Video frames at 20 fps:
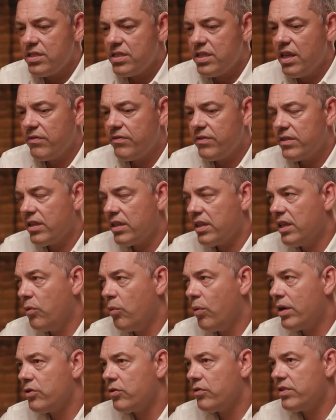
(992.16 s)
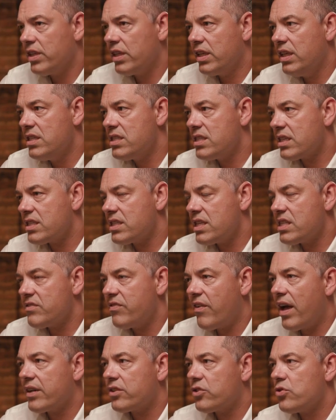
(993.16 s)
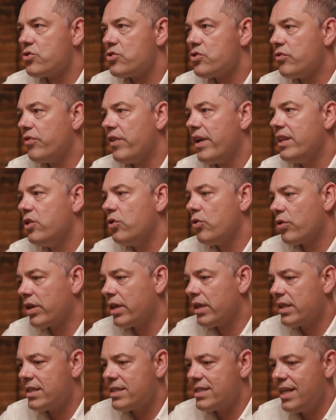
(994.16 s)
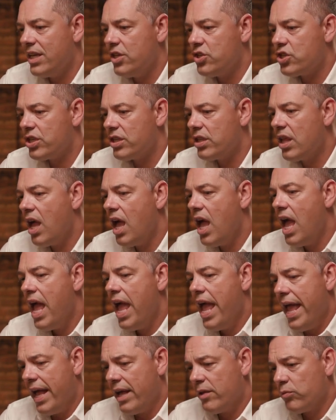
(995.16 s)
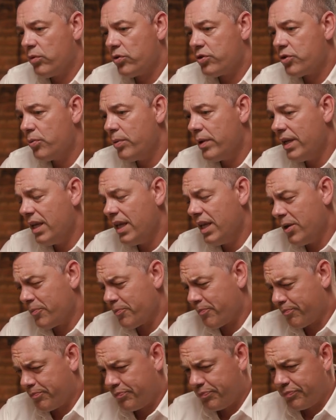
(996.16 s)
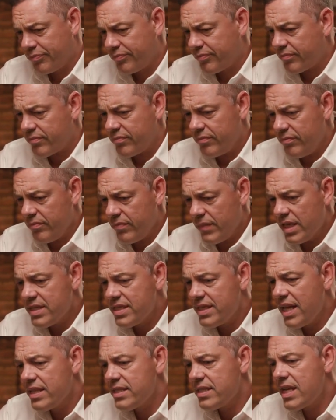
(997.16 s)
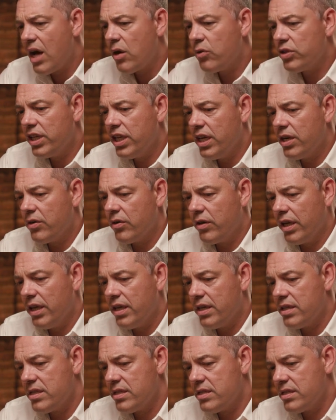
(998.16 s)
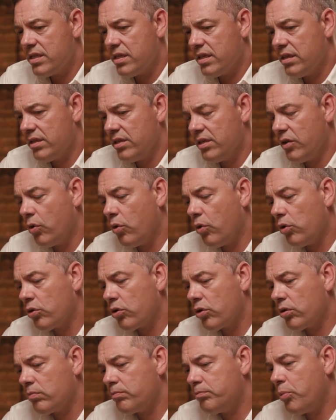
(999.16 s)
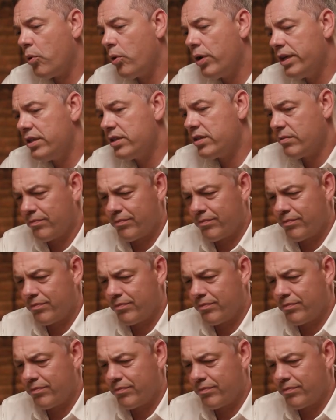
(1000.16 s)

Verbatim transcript: definitely one of the key success factors of any organization. And what really stands out here is the whole point